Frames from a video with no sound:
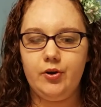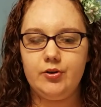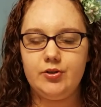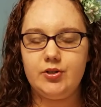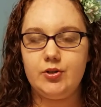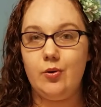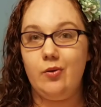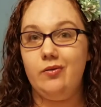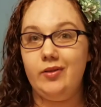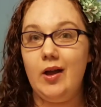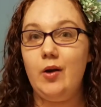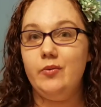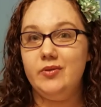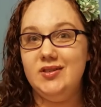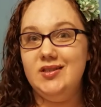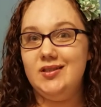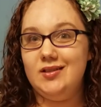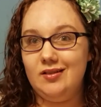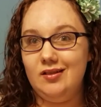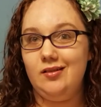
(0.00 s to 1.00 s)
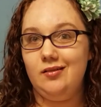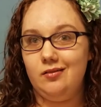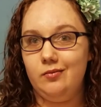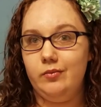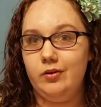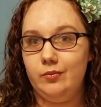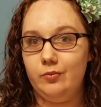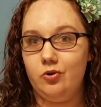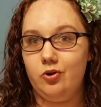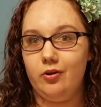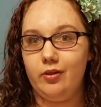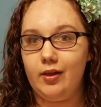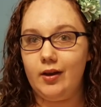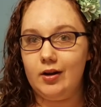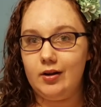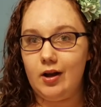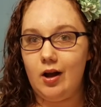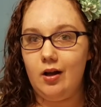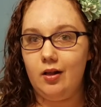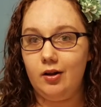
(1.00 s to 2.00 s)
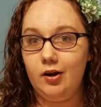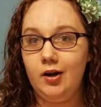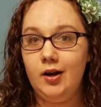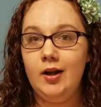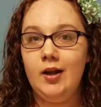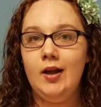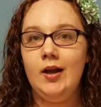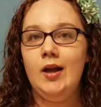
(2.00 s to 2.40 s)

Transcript: So that one's a little bit more than a dollar.